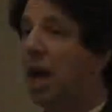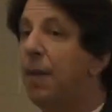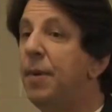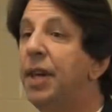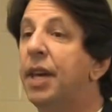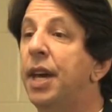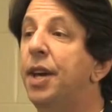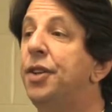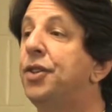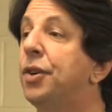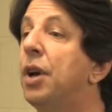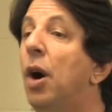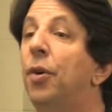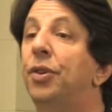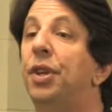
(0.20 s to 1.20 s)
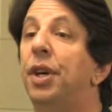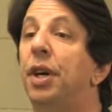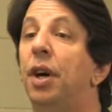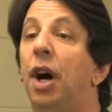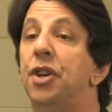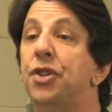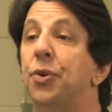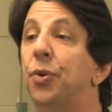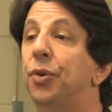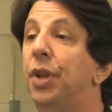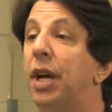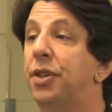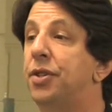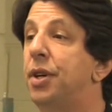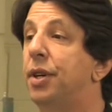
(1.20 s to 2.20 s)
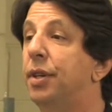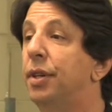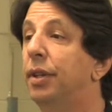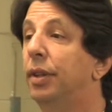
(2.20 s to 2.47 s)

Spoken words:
many kids are going to high school next year?